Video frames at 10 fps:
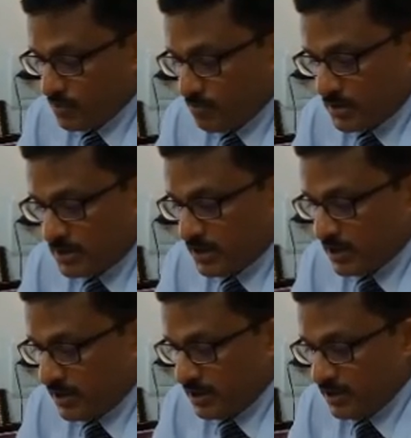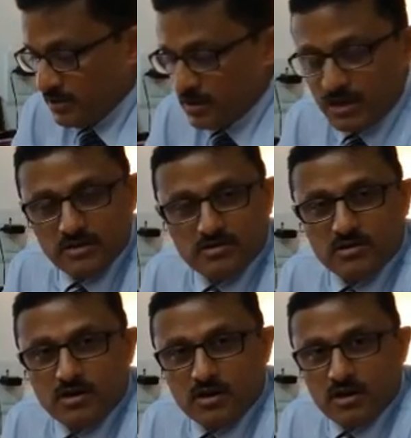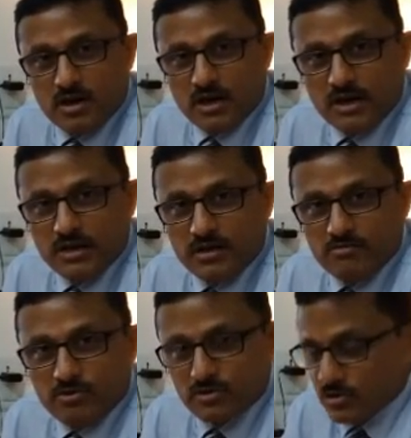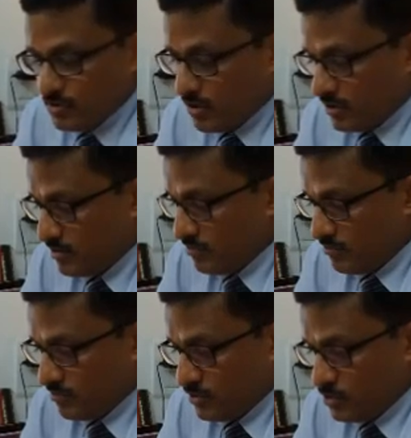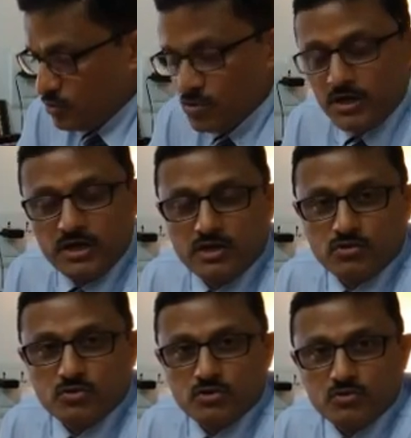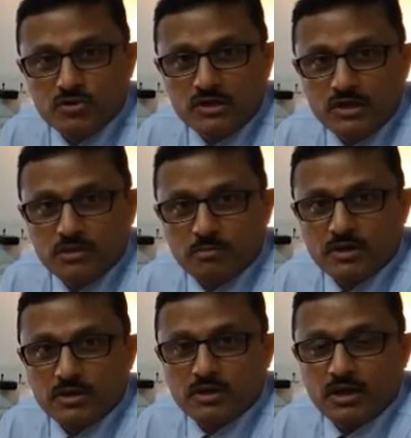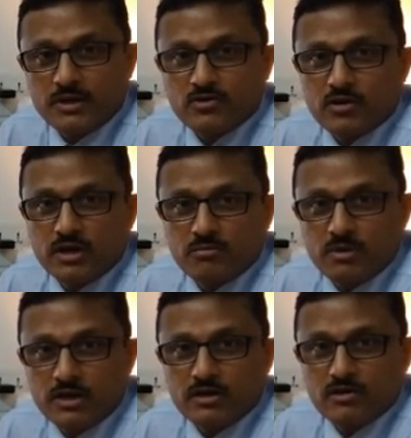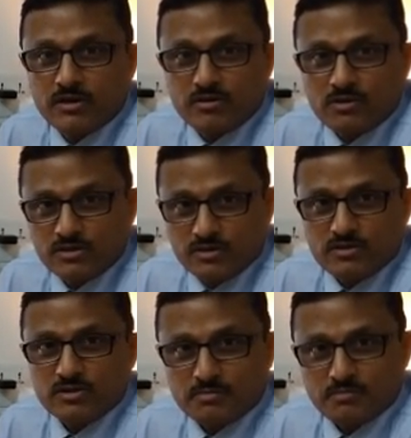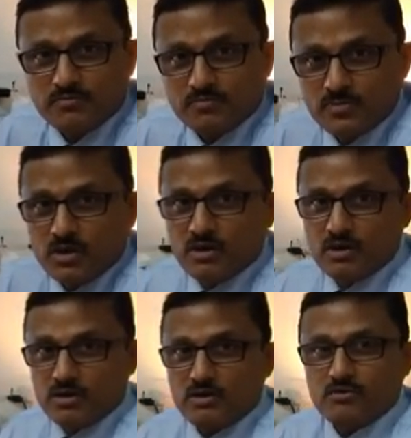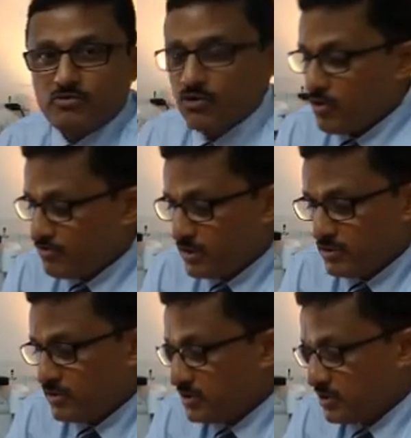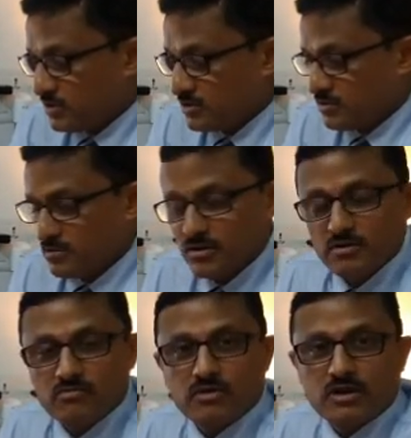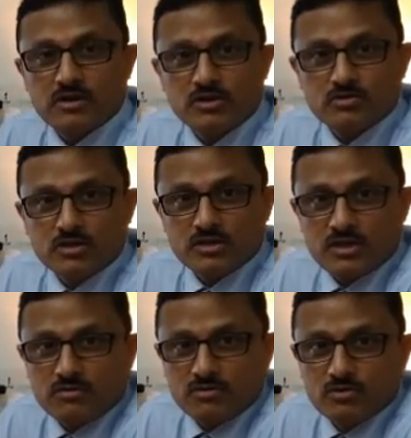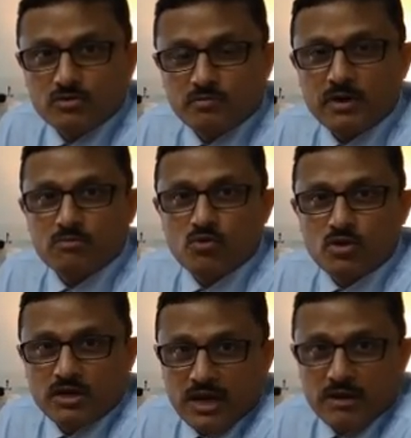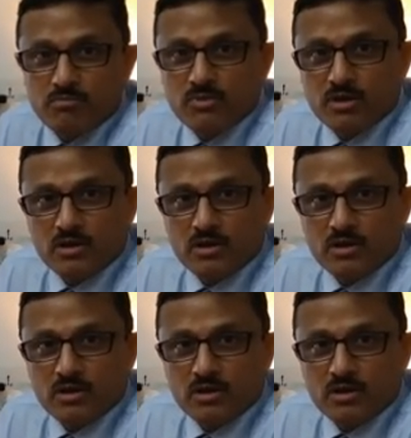Basically, I was not too keen to use the typical electronic medical record system for obvious reasons, where you just have to spend more time